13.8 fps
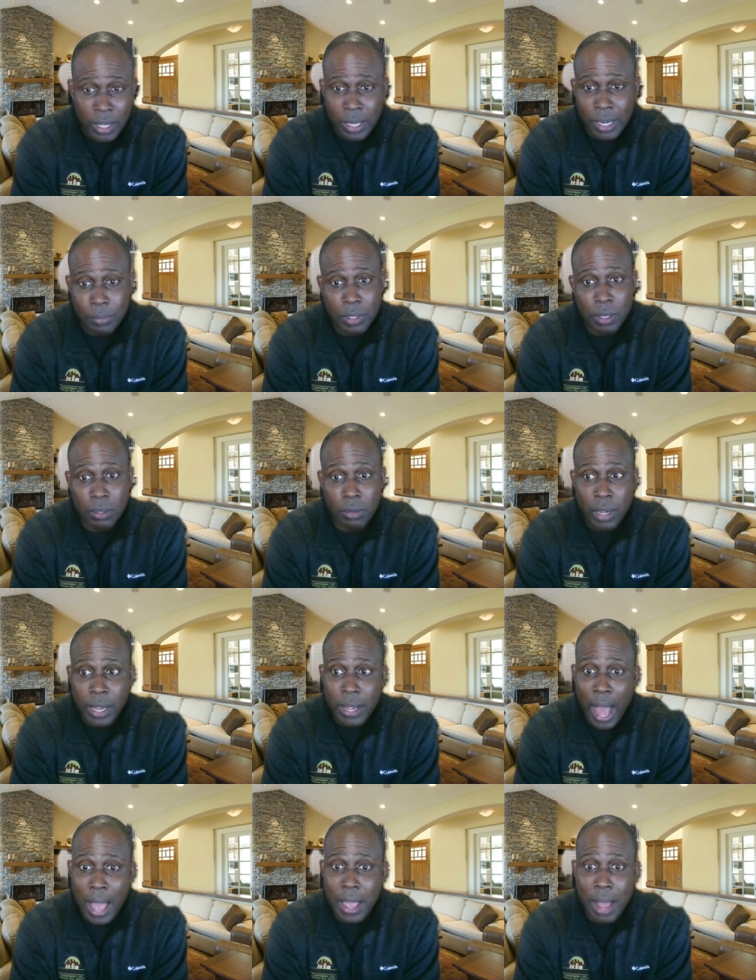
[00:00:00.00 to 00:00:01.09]
Let me tell you,
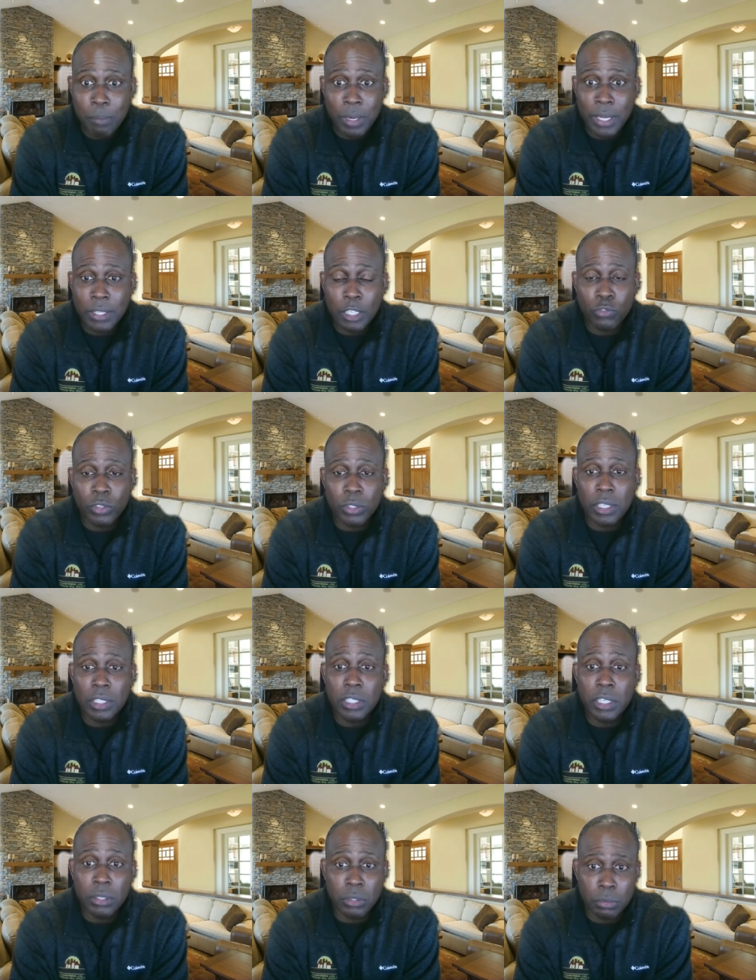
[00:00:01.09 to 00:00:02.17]
I, have been in this for six
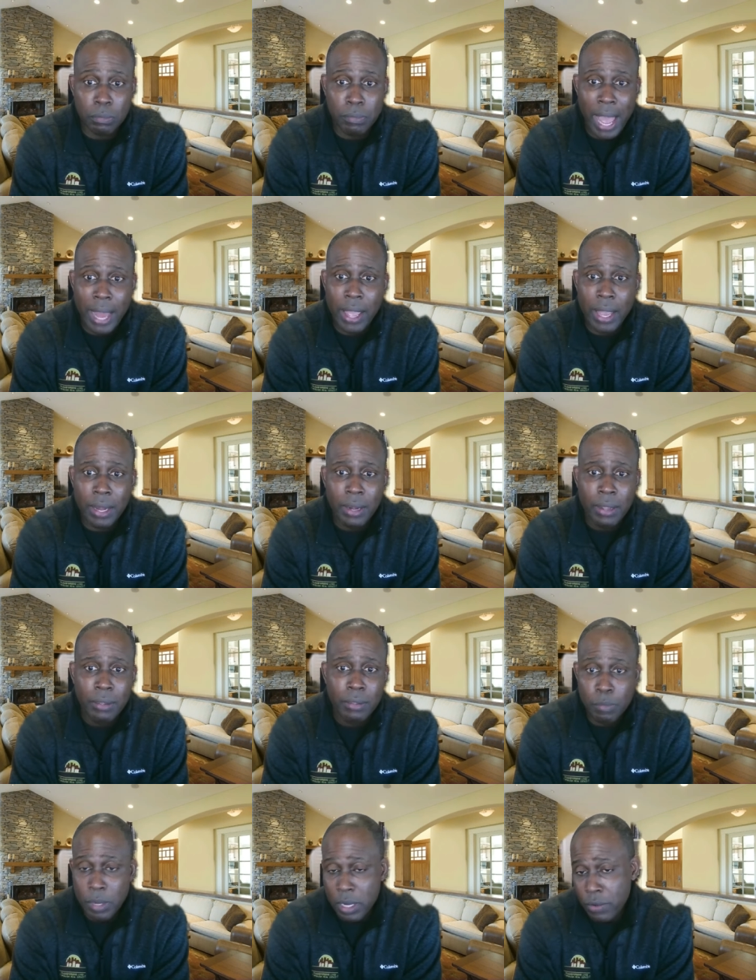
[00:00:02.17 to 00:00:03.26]
years, Matt, and
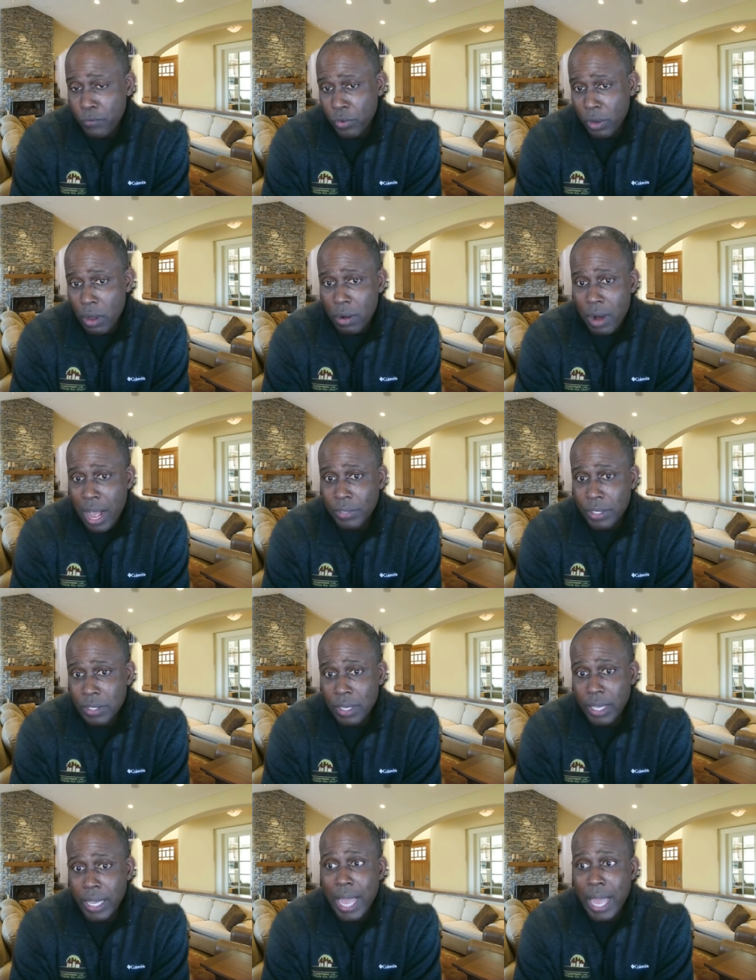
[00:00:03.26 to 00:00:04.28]
you've been in it for longer, obviously.